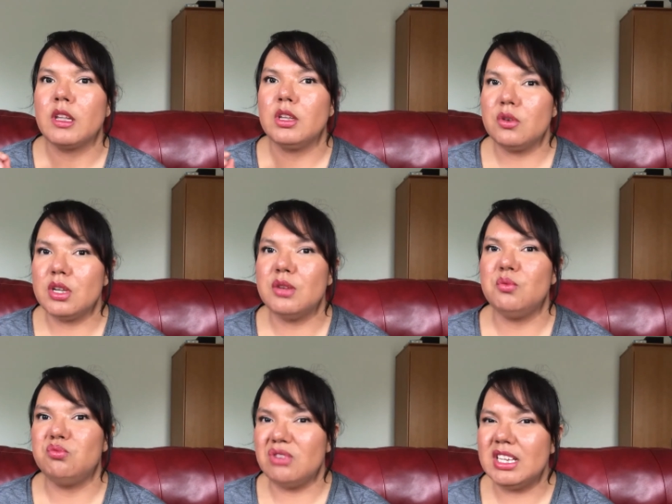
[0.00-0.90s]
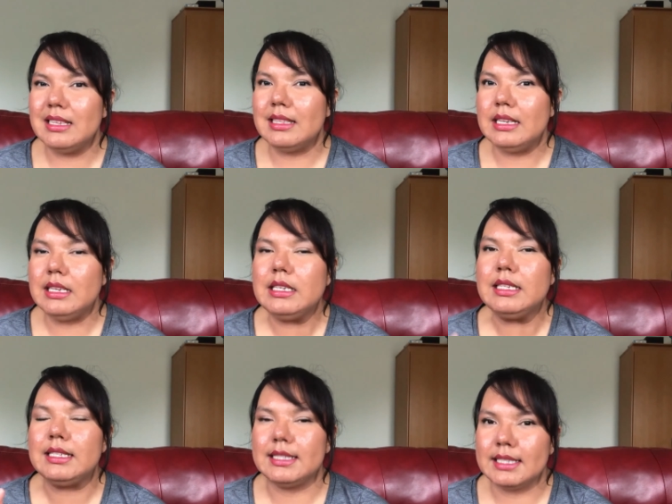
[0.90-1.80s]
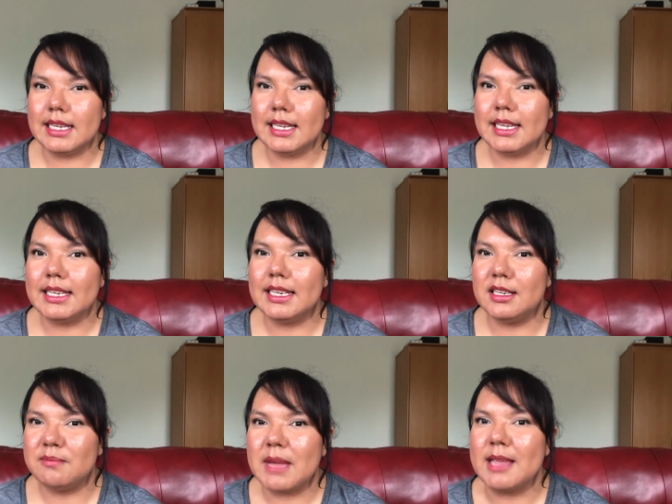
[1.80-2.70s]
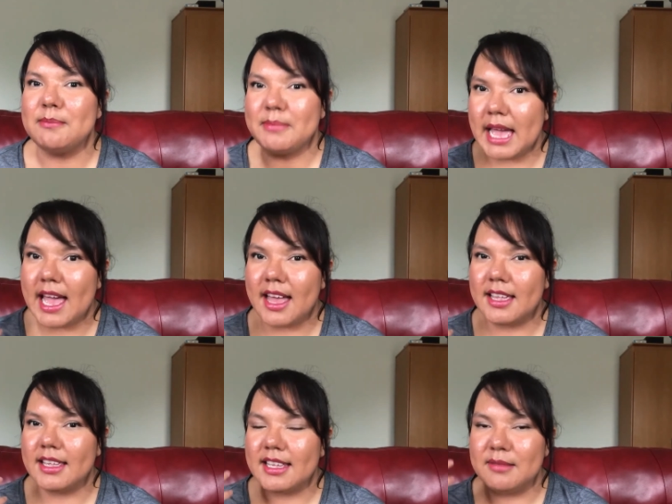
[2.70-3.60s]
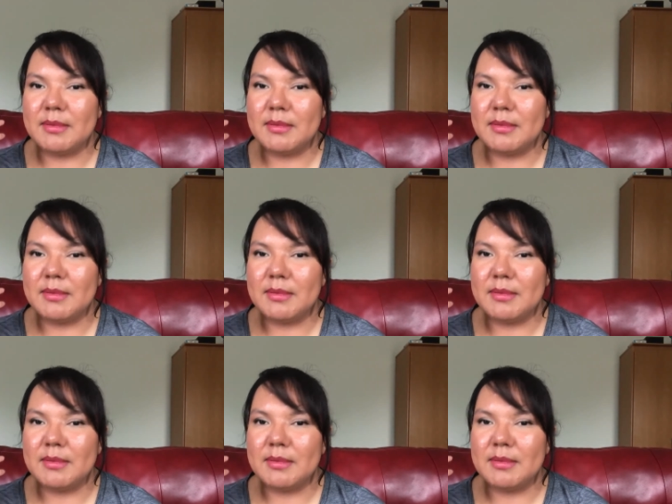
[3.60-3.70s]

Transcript: you could really see it in my back and